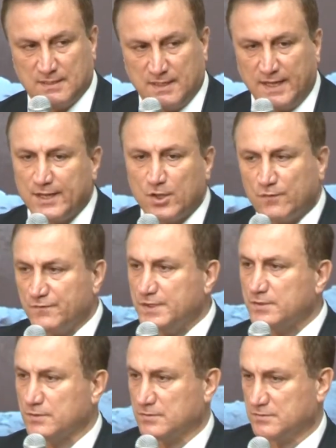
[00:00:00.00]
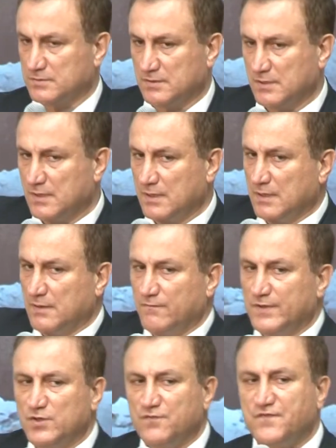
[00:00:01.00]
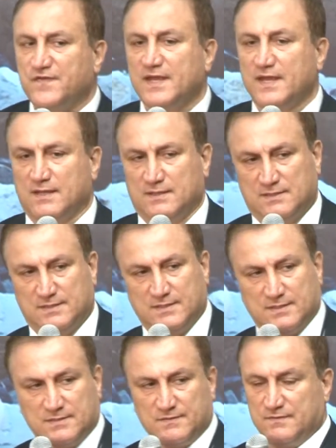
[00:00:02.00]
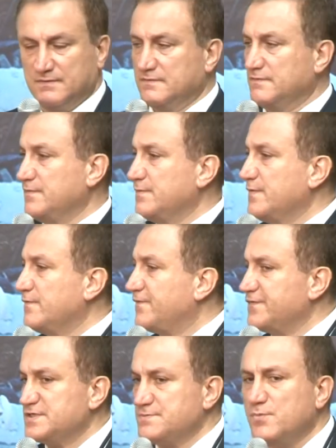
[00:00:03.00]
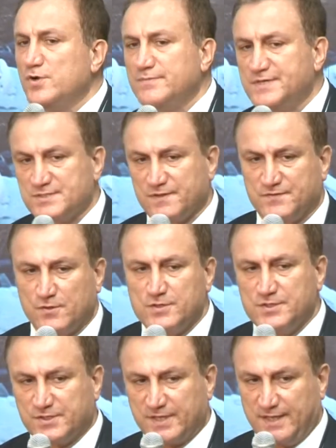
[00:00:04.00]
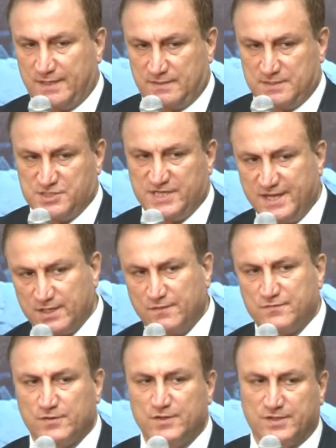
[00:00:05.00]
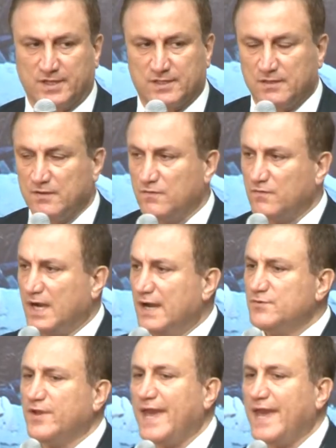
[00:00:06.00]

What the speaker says: Any of you, when you feel the first murmurs of the earthquake, shaking of the earthquake, how do you